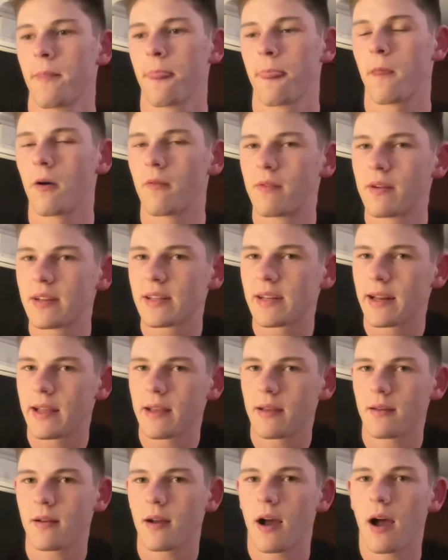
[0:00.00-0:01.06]

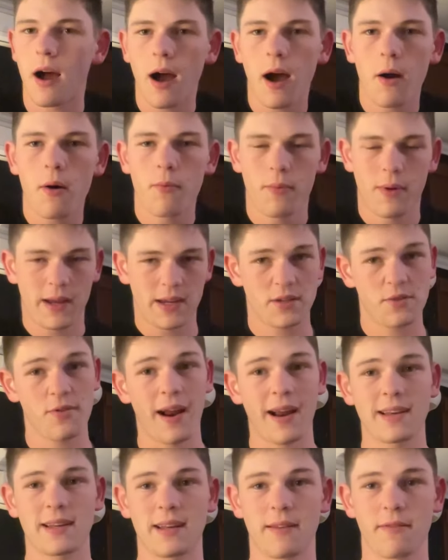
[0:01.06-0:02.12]
Obviously, we
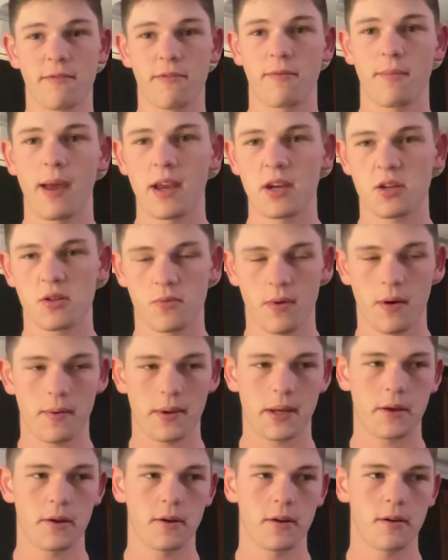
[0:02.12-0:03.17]
extracted information where we
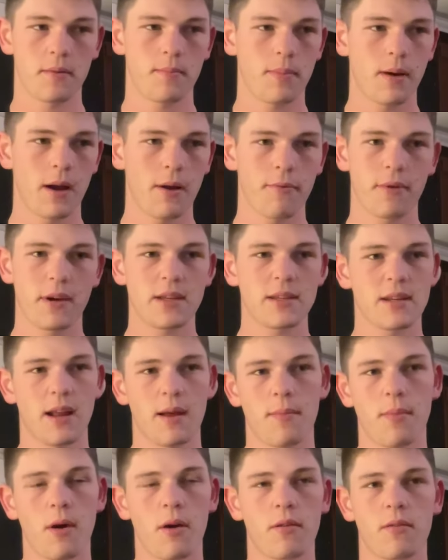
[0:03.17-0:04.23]
could, but Reese and I
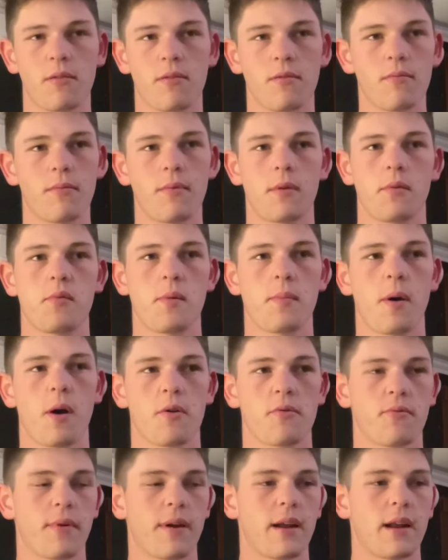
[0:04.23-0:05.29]
both, we, we
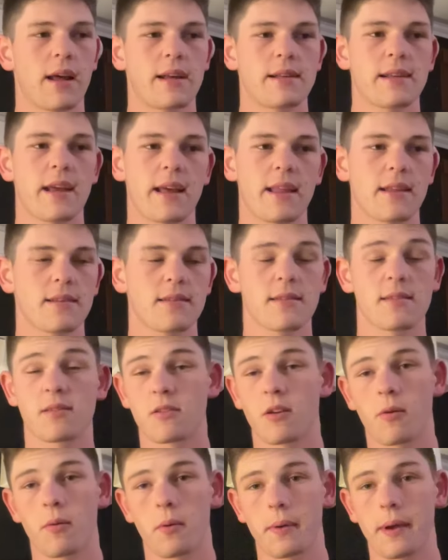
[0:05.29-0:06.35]
both realized, hey, this is
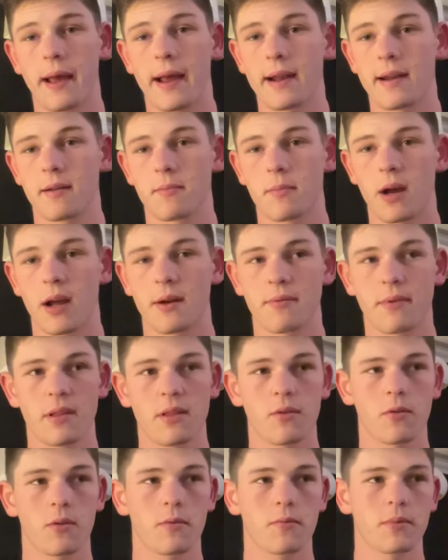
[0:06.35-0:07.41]
not what we had in mind. We
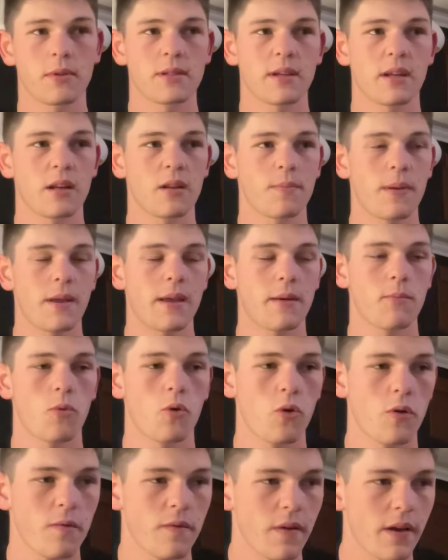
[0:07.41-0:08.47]
thought it was going to be
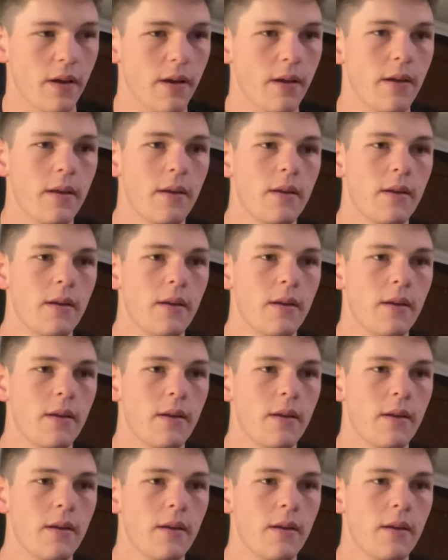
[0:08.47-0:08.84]
more of a